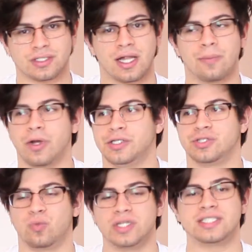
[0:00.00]

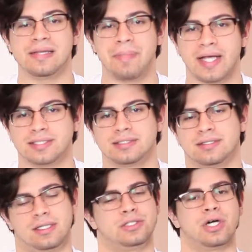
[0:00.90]
collaboration was the best thing
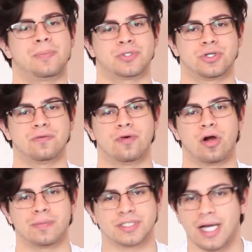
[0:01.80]
that they dropped so far,
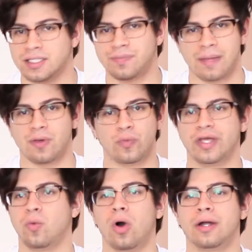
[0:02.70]
besides maybe
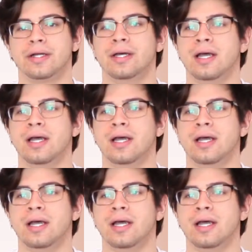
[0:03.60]
week 1,